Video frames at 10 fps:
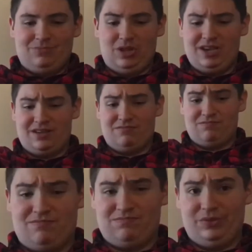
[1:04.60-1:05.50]
Like
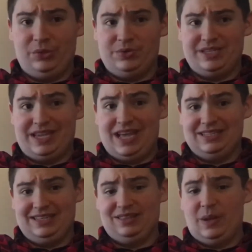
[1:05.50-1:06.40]
losing,
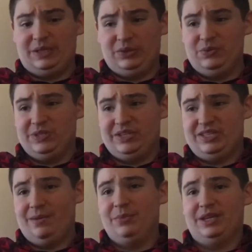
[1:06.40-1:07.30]
as in like losing
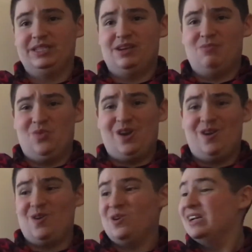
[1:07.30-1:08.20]
something somewhere.